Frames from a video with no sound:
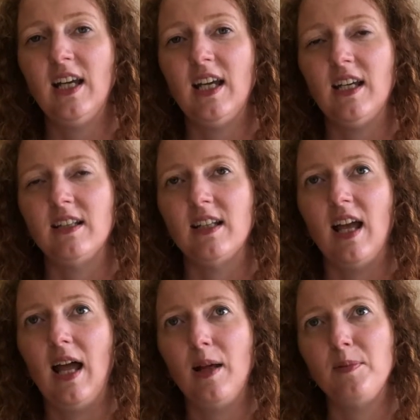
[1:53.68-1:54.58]
it
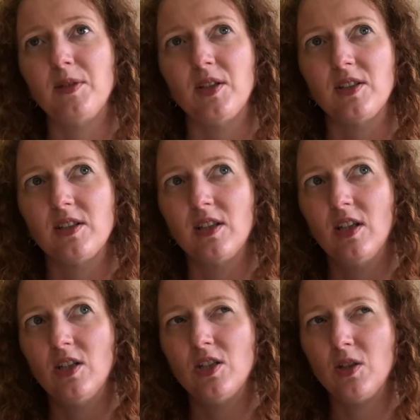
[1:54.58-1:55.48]
helps us
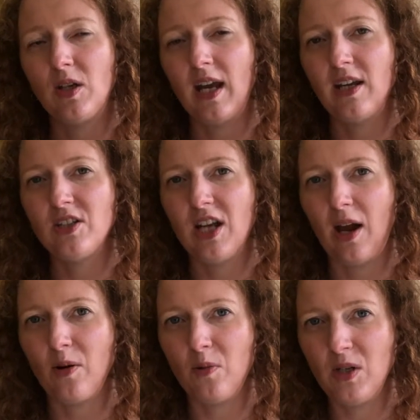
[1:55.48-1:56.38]
to gauge
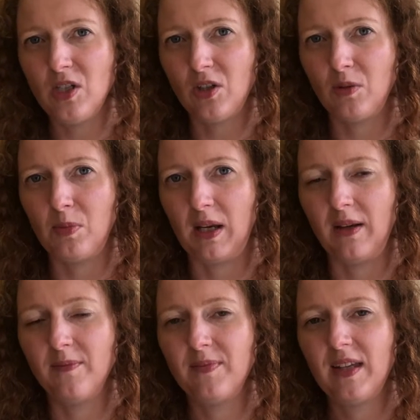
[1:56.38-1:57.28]
how we should be.